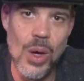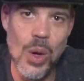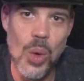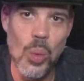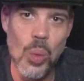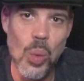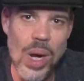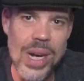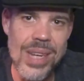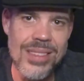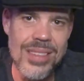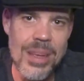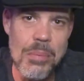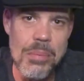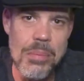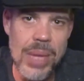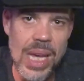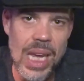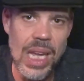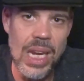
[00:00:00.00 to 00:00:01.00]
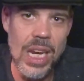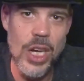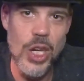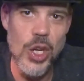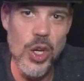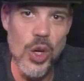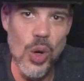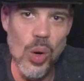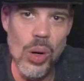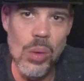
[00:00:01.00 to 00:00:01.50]
What does it mean in
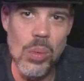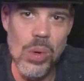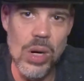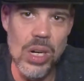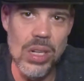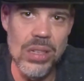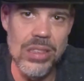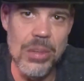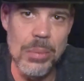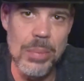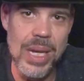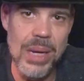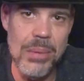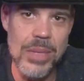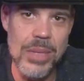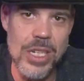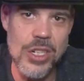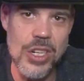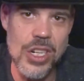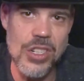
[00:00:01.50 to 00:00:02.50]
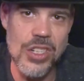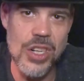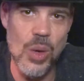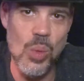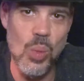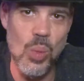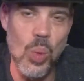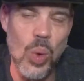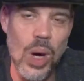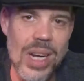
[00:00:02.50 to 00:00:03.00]
your world to be a
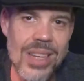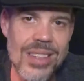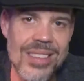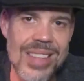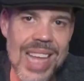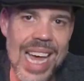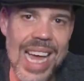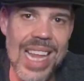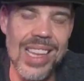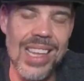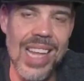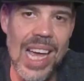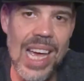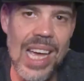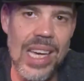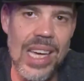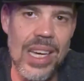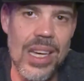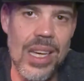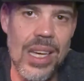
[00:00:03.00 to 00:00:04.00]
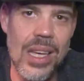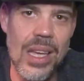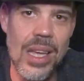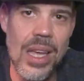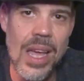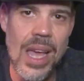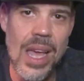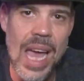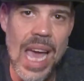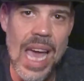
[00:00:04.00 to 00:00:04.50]
magician? What is that like?
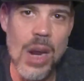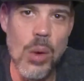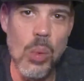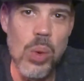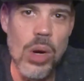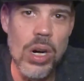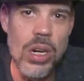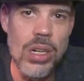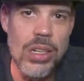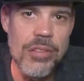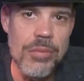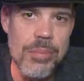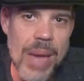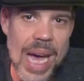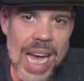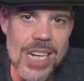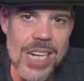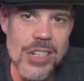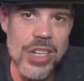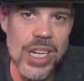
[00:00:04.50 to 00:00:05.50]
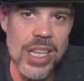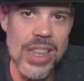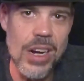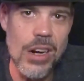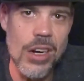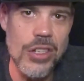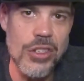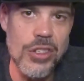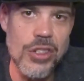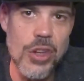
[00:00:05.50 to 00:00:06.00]
In a world of magic, there
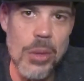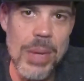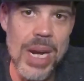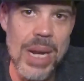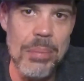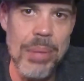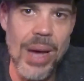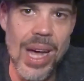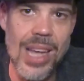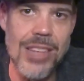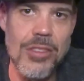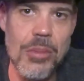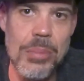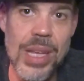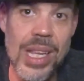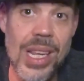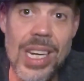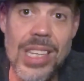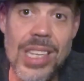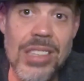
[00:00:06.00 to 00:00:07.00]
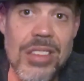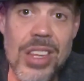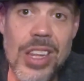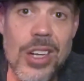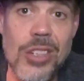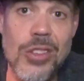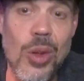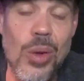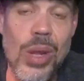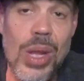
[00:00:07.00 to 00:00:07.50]
are so many possibilities, and
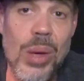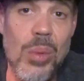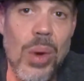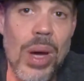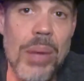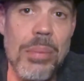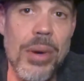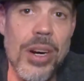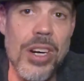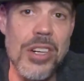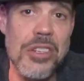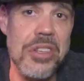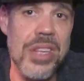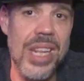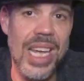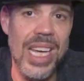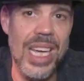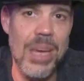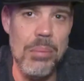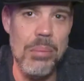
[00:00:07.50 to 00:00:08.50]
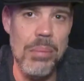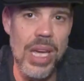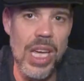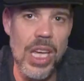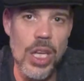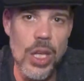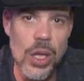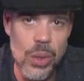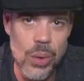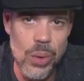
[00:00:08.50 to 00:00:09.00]
there's only one person that can be
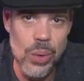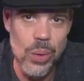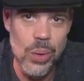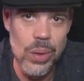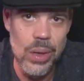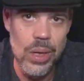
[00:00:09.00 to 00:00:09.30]
you.